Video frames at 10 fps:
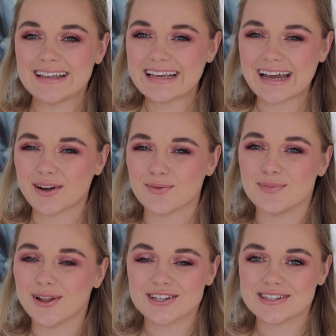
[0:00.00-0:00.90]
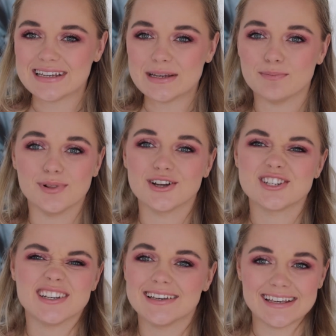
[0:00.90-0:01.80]
kind of
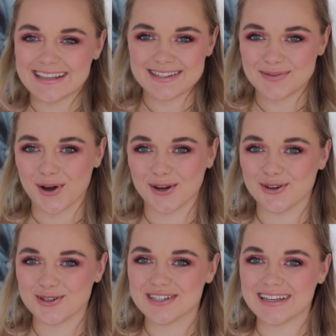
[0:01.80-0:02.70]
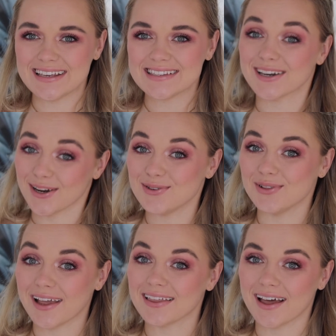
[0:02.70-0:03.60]
blushy kiss on your cheeks, and I do
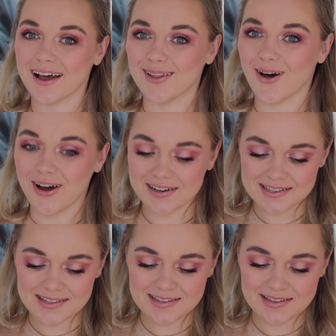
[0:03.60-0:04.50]
like that a lot.